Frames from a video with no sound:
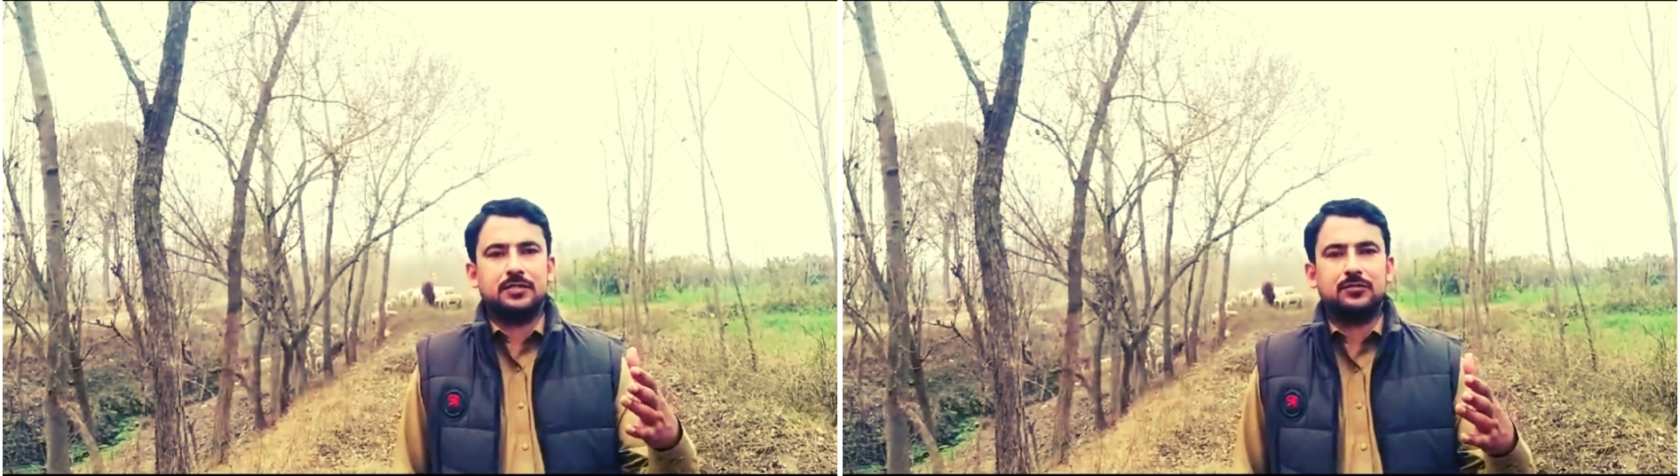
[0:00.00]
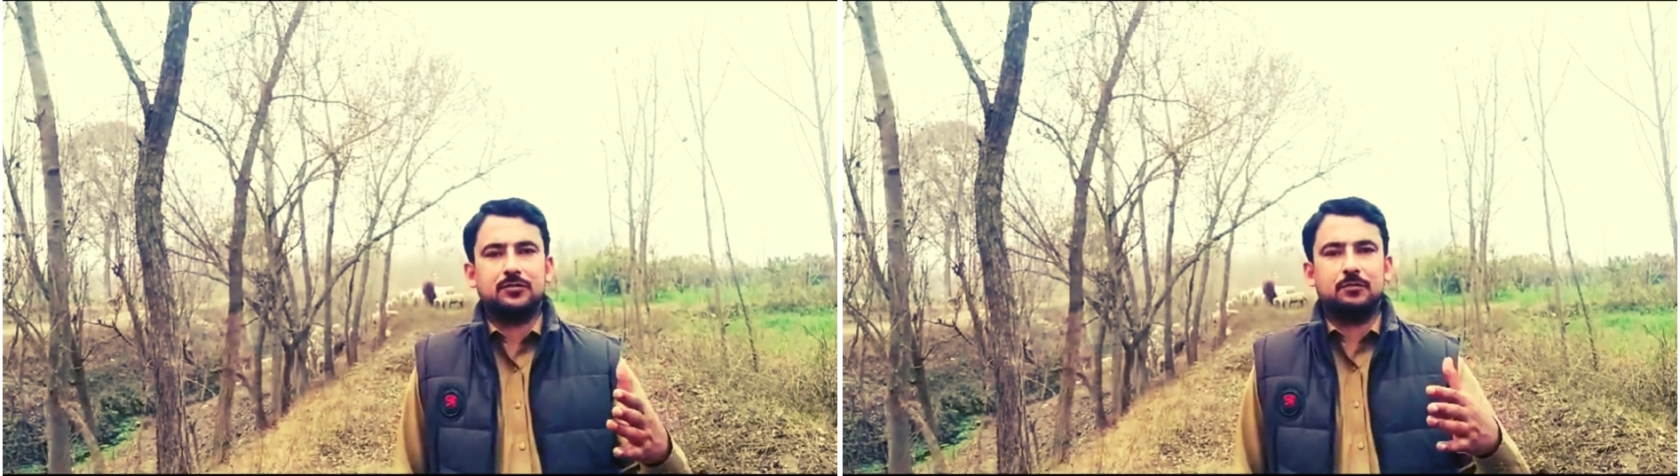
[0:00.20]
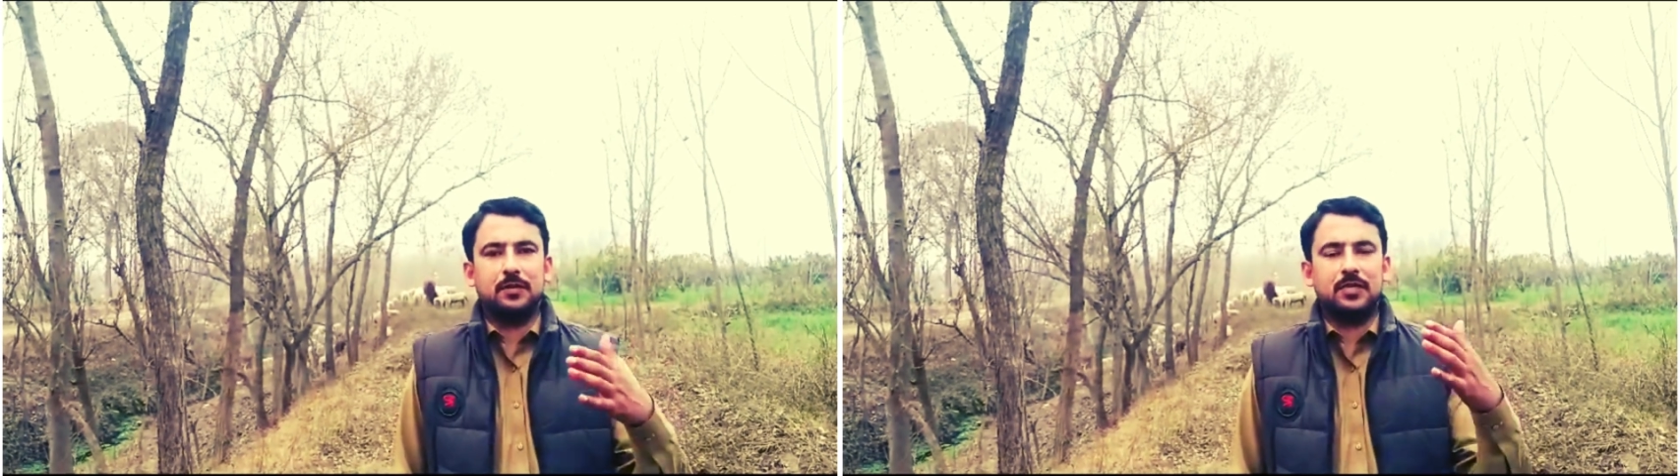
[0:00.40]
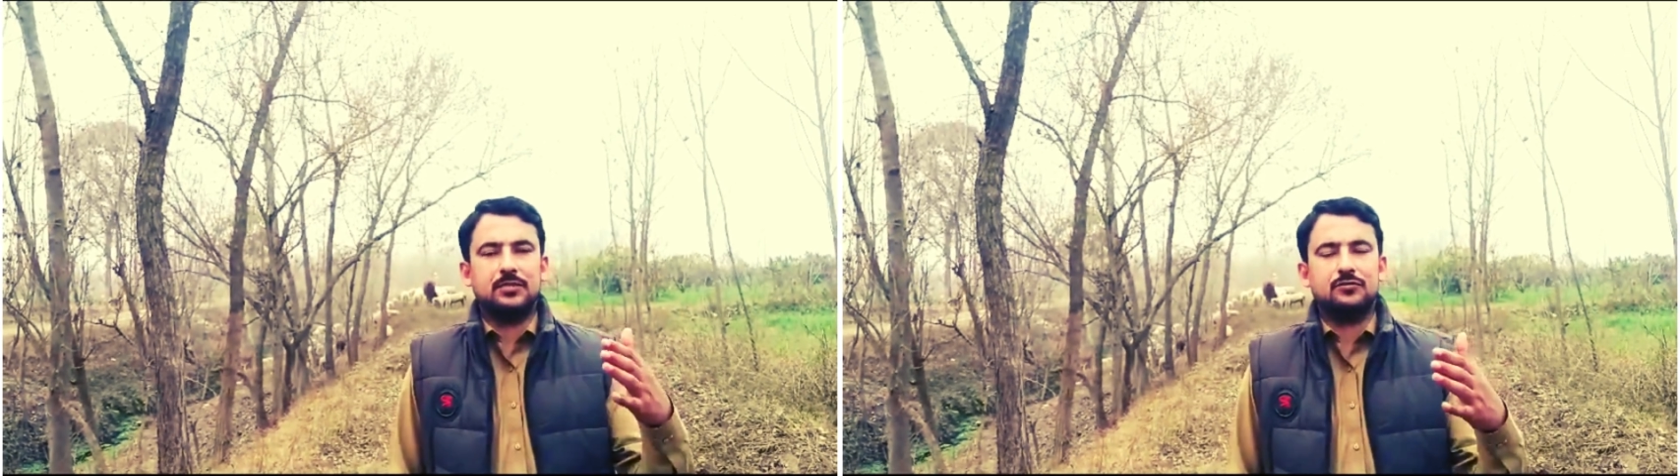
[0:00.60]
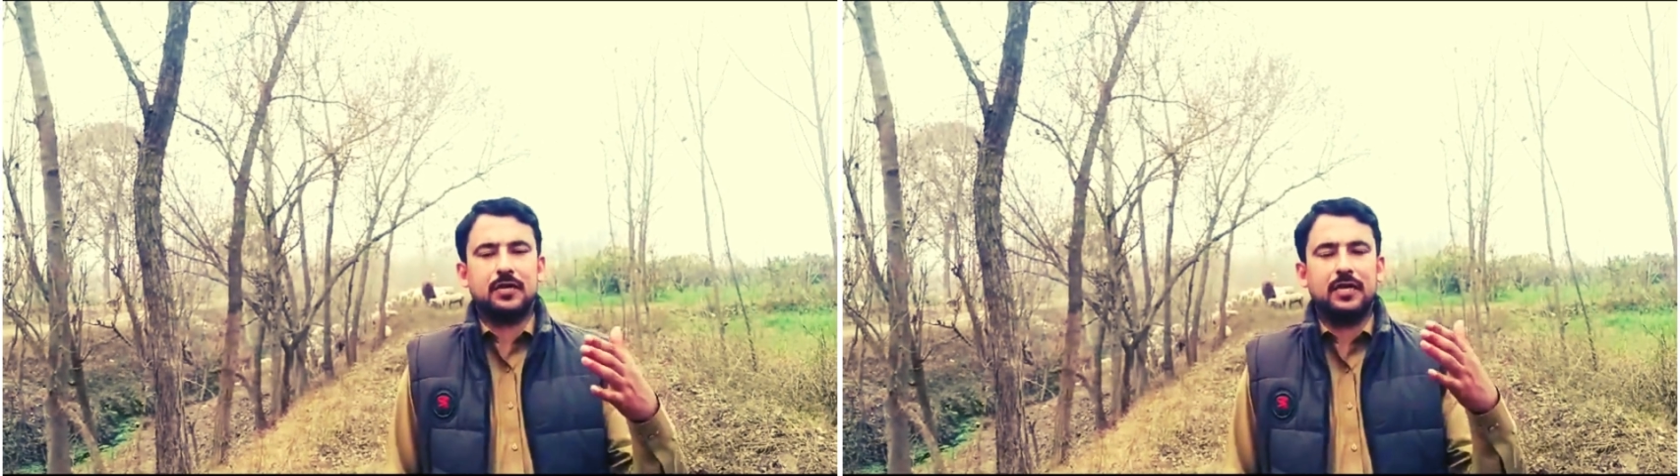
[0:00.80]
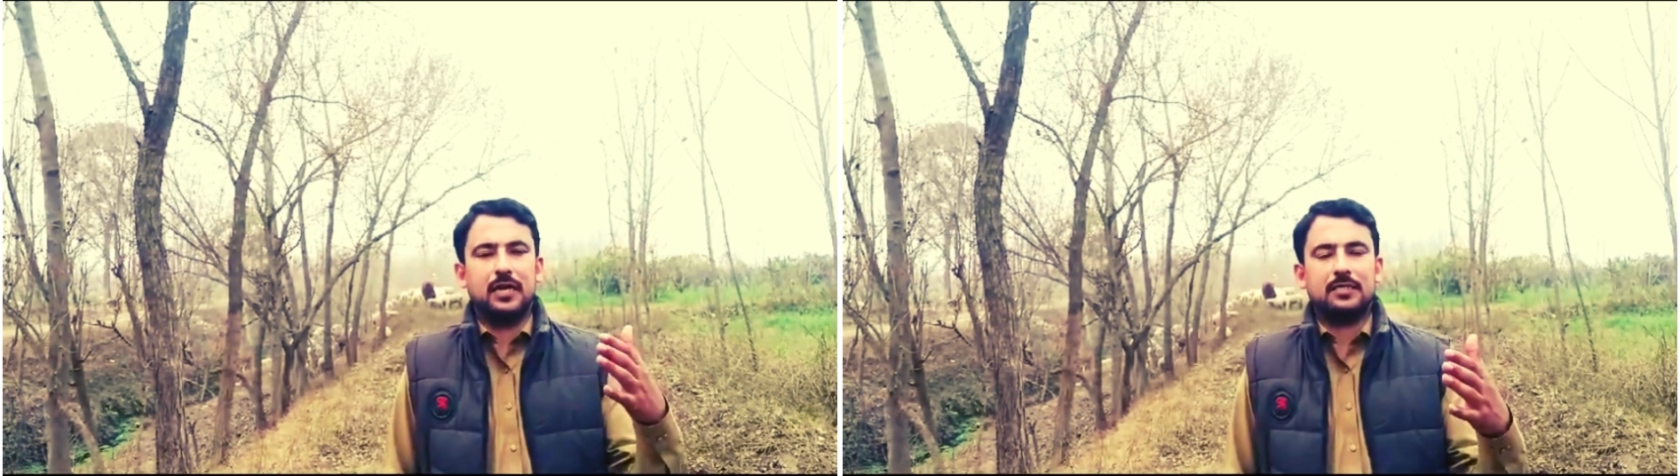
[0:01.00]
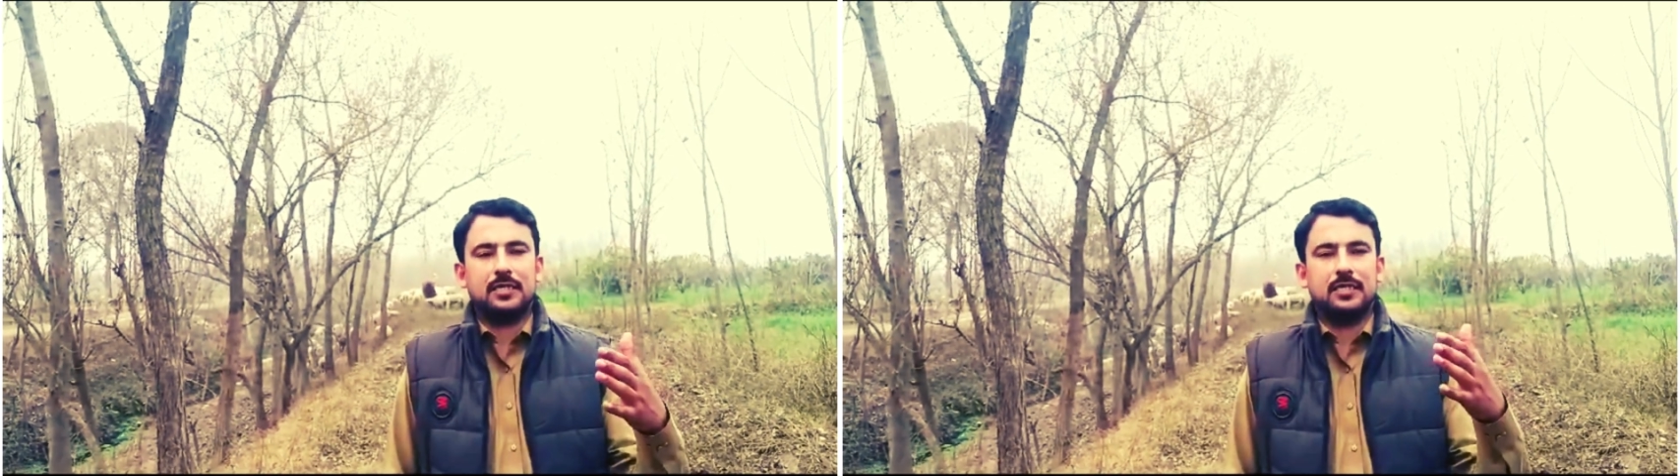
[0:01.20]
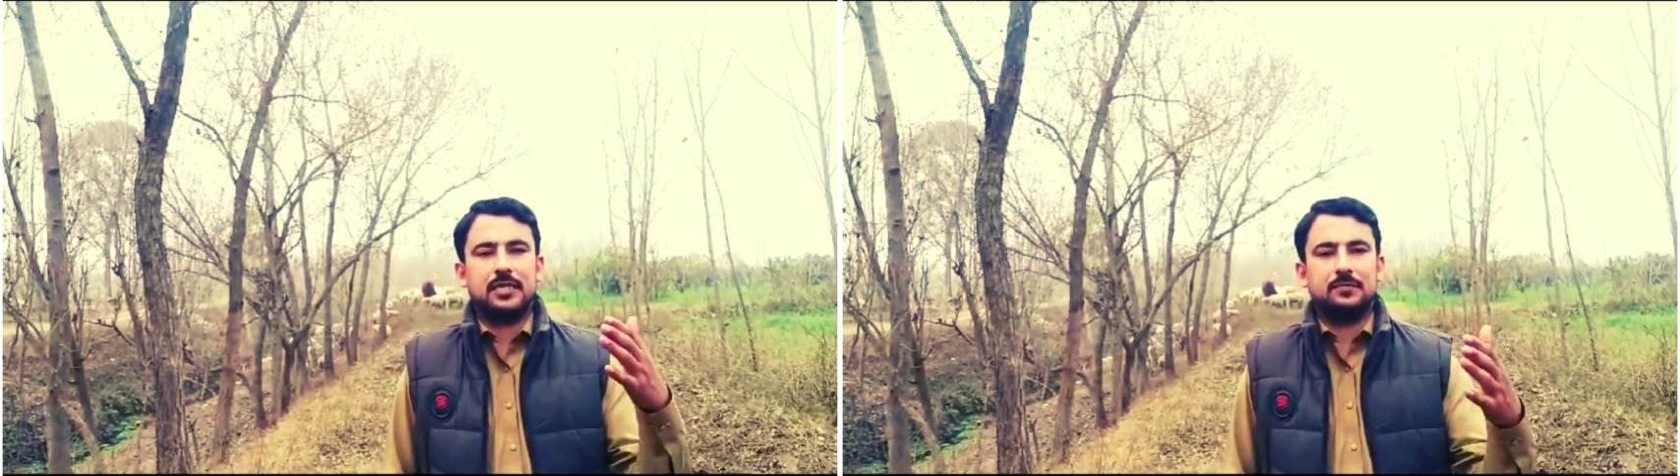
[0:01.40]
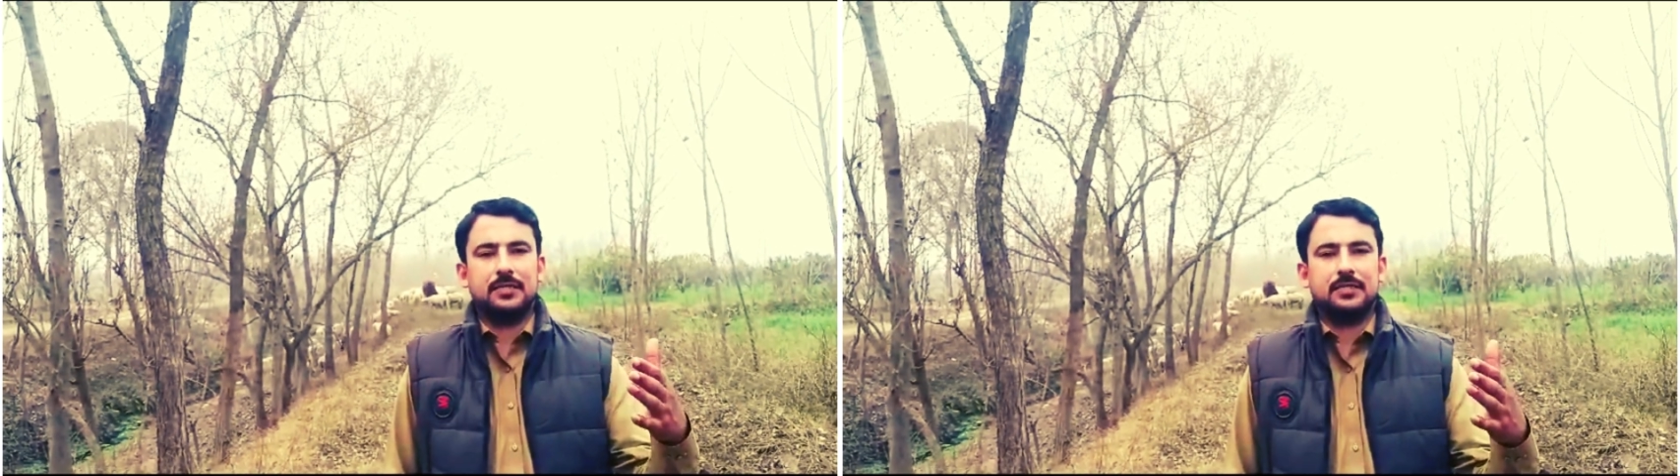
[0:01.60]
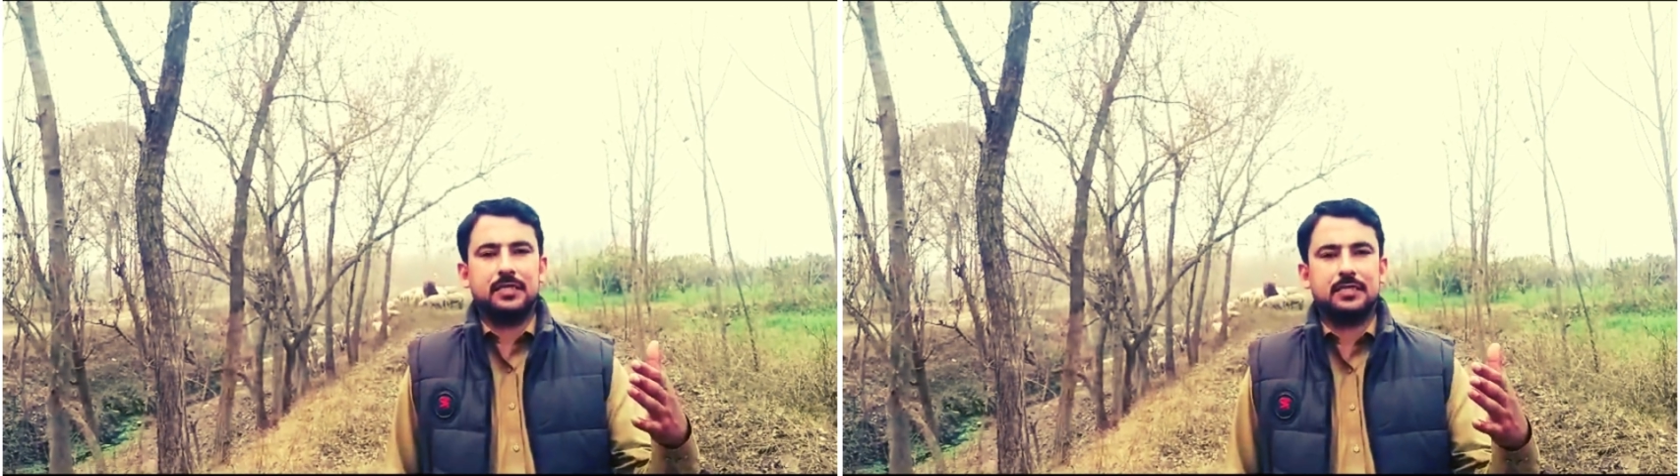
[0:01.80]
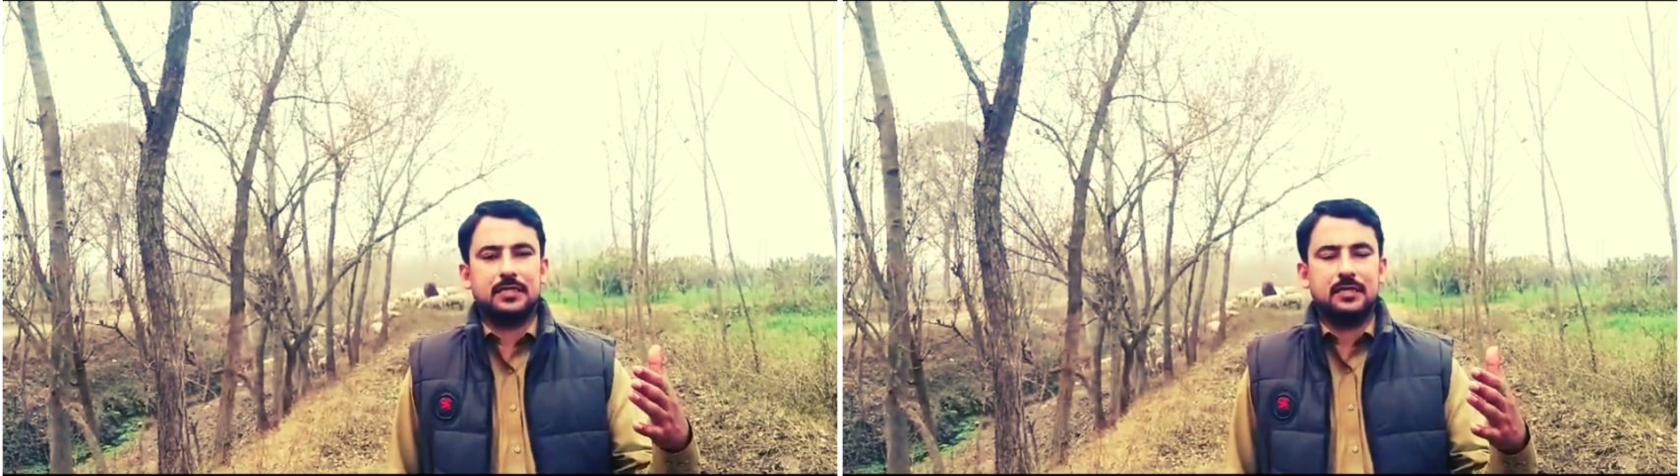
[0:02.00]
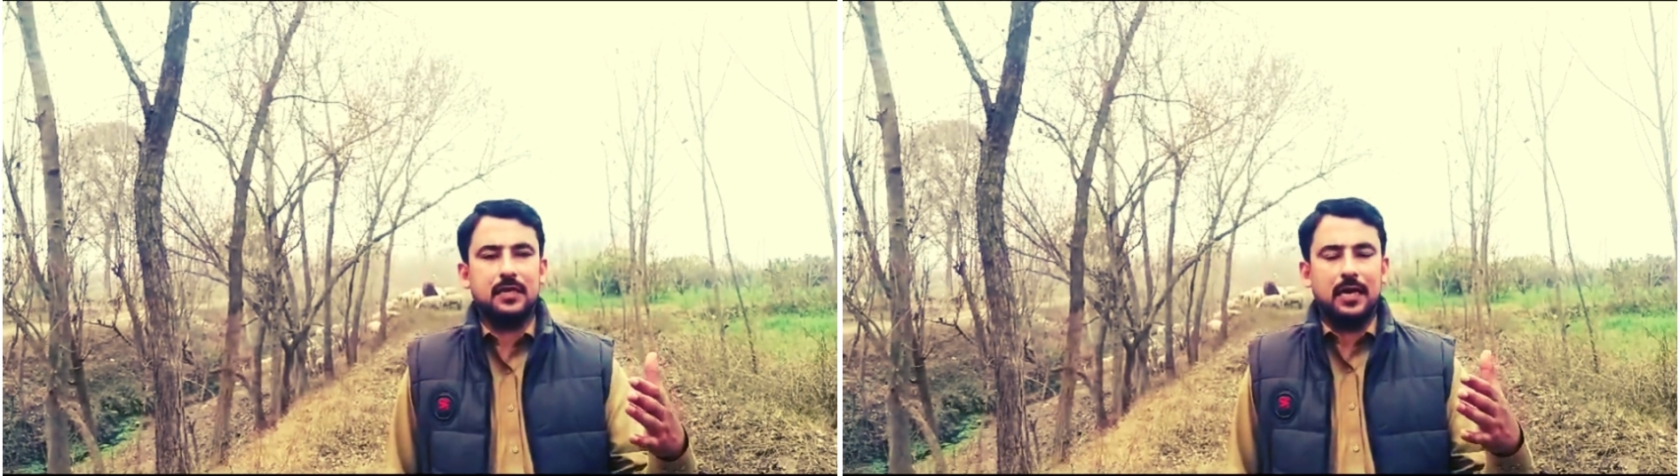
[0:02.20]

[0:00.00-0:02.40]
so please you can ask in the comment section